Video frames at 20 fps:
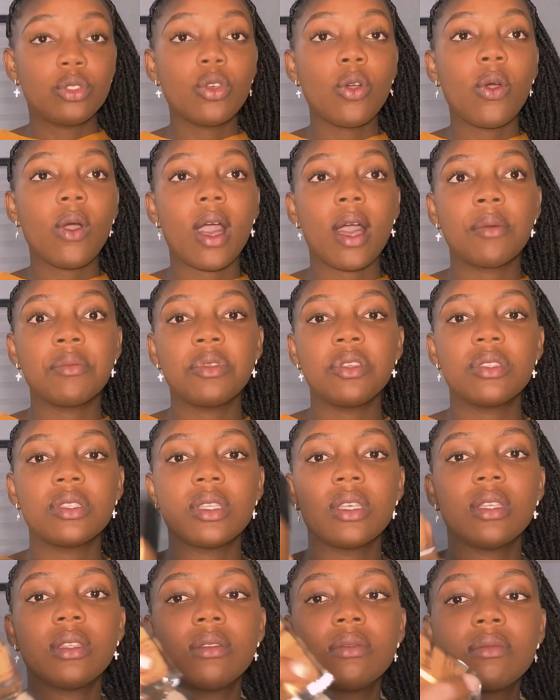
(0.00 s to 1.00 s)
I'm
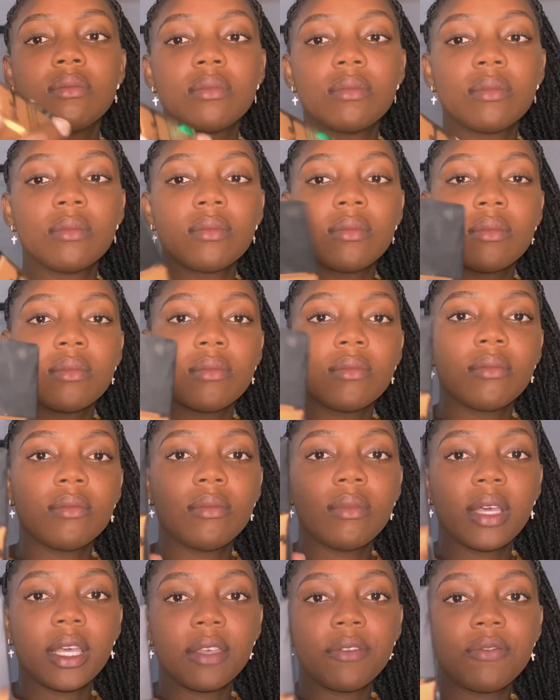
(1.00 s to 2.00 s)
using
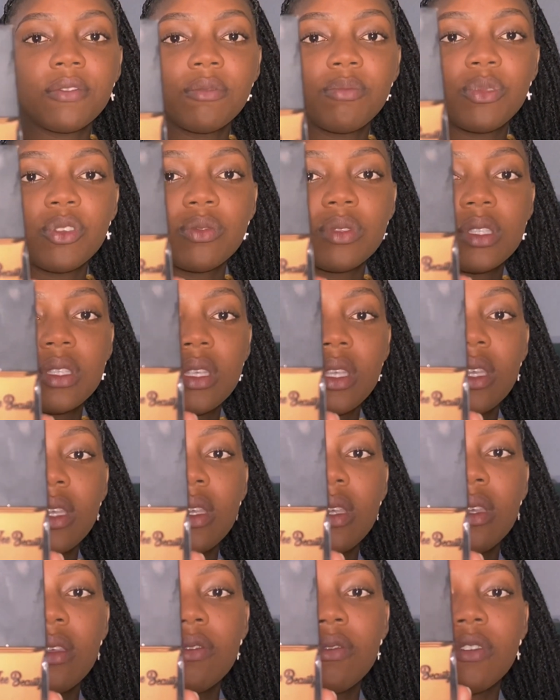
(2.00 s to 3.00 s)
my
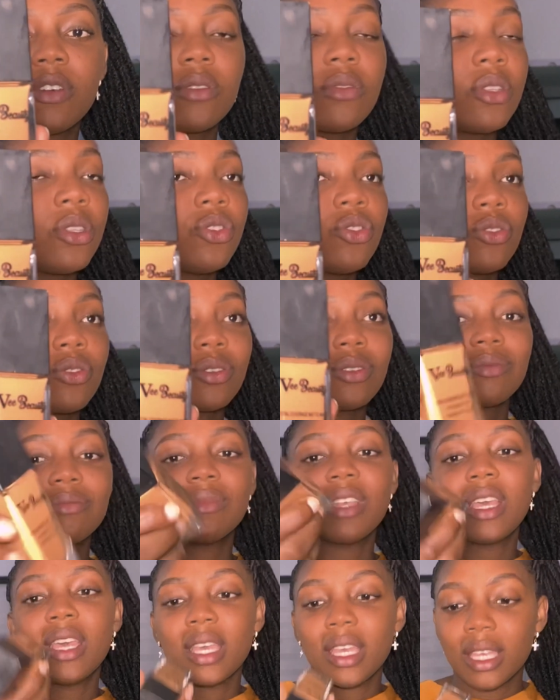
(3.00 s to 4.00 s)
V-Beauty
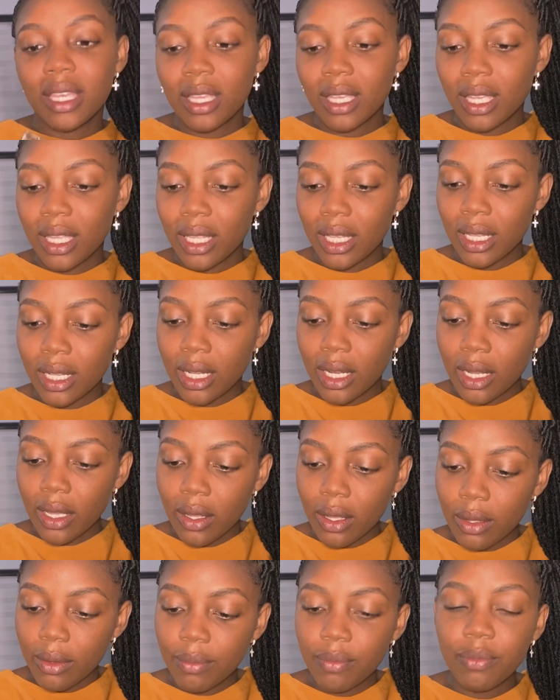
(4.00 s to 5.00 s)
foundation in
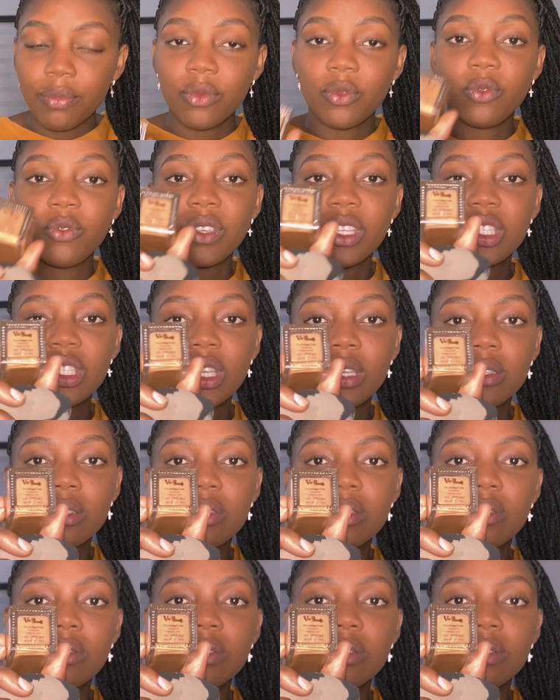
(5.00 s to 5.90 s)
V Chestnut.